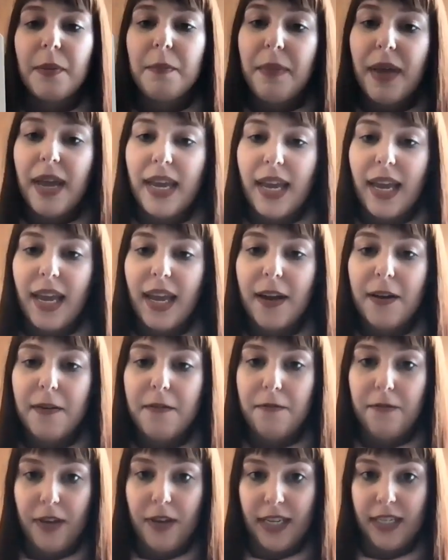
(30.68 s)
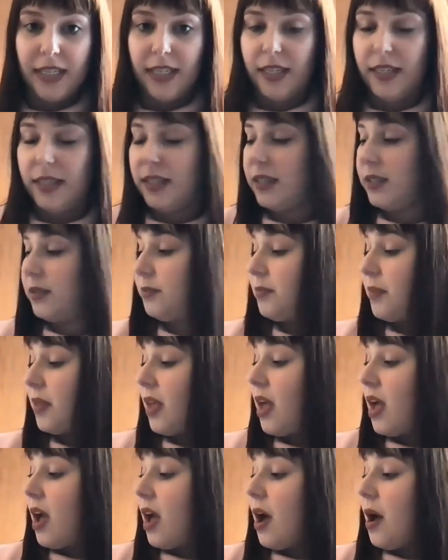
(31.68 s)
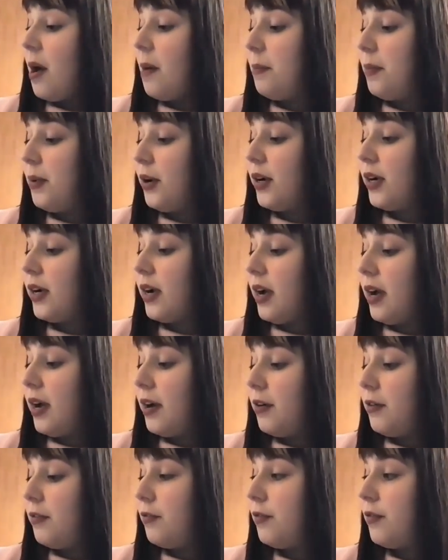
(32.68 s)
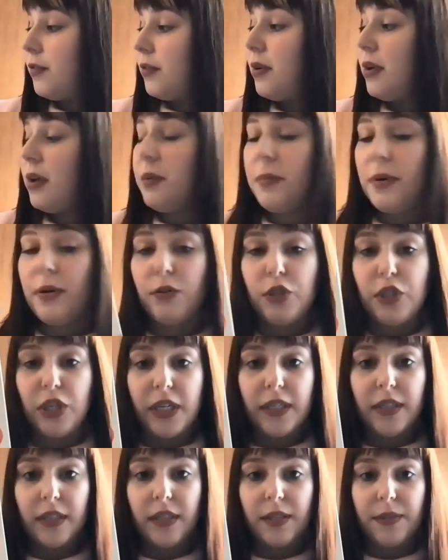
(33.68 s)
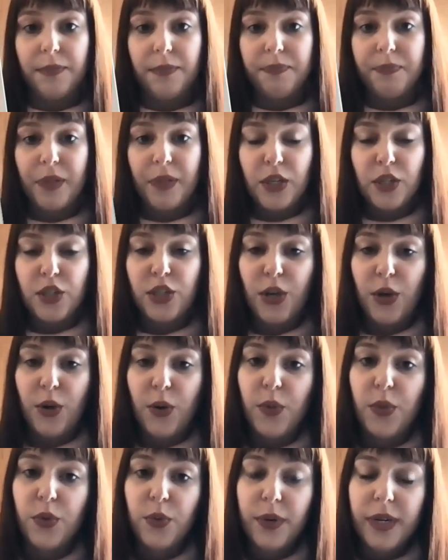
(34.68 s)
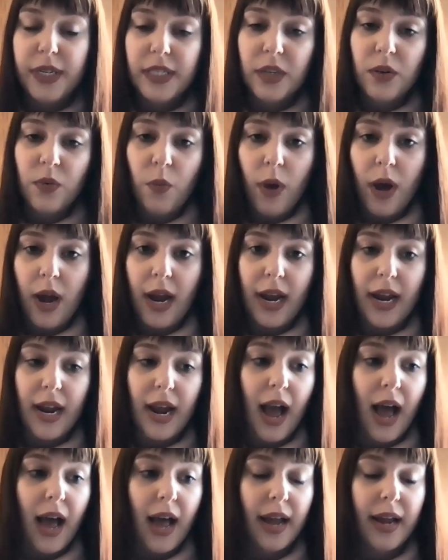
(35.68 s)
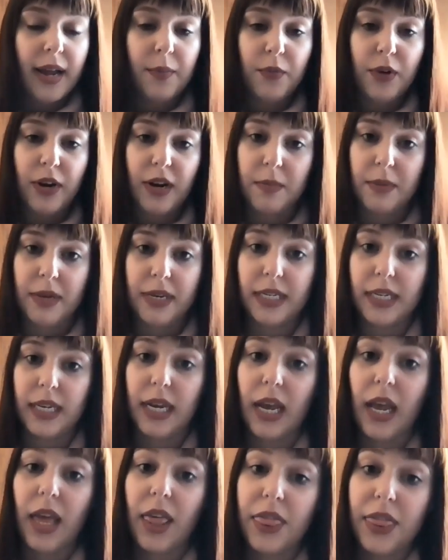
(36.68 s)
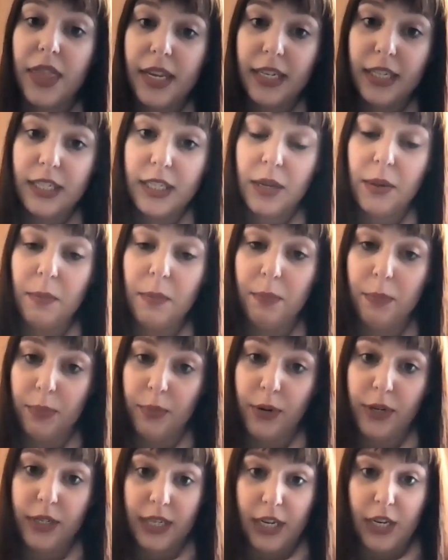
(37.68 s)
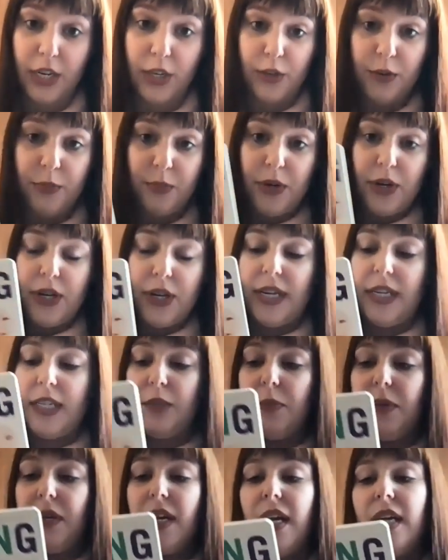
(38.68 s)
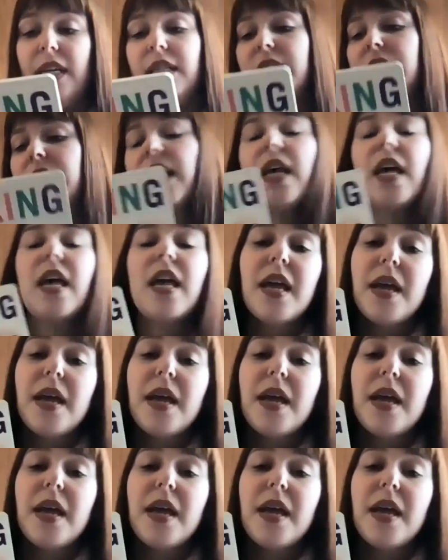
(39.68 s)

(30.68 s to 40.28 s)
Making Faces, a book of emotions. So, the reason why I am recommending this particular book is because